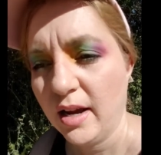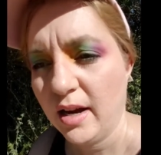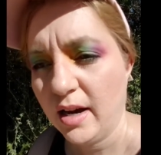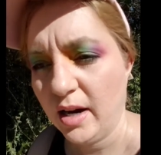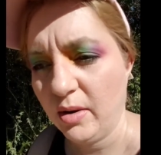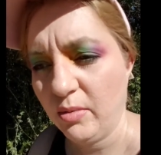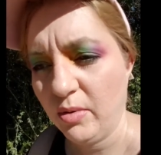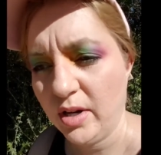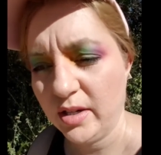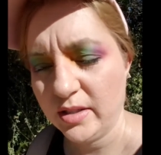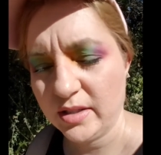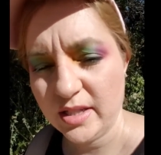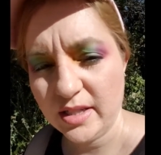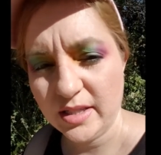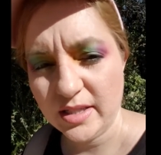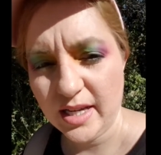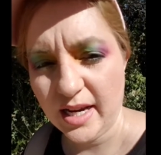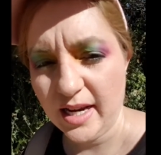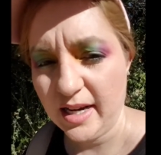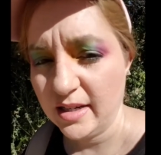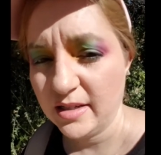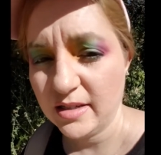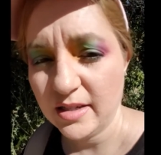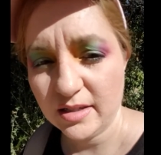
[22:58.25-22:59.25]
I will also
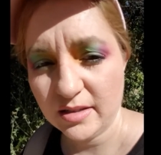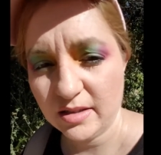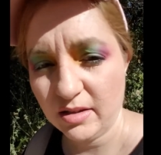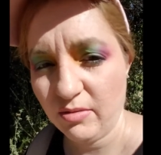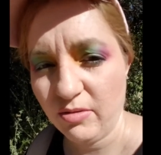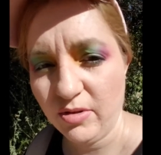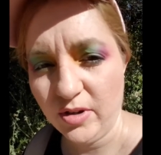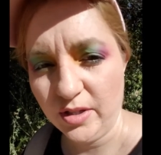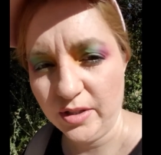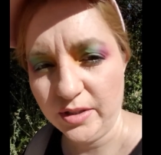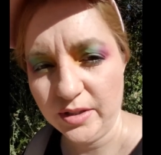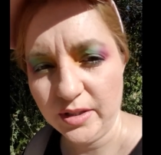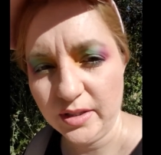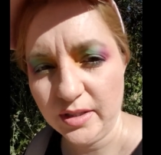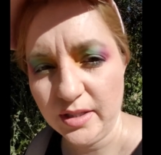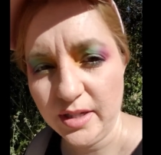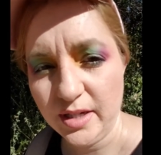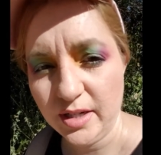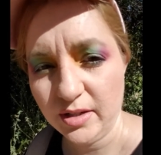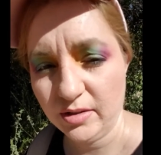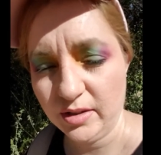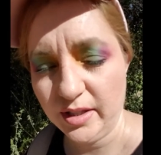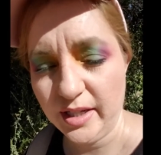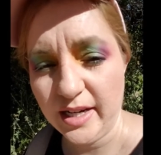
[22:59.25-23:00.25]
say it doesn't feel
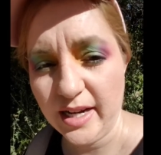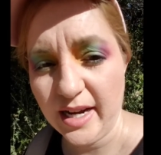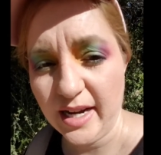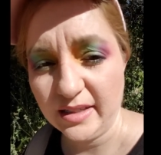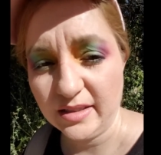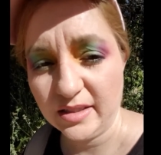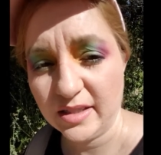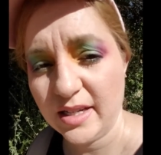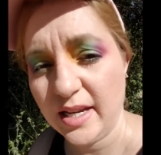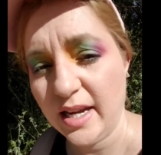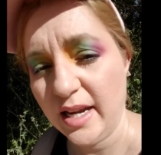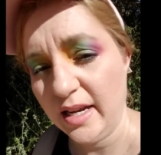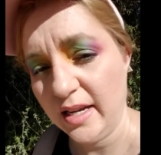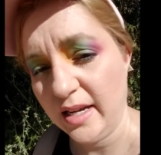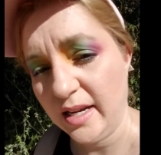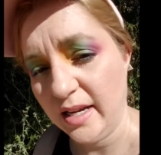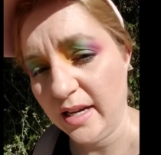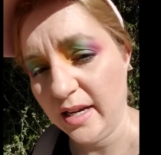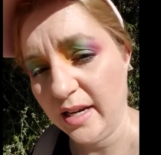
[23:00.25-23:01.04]
nearly as cakey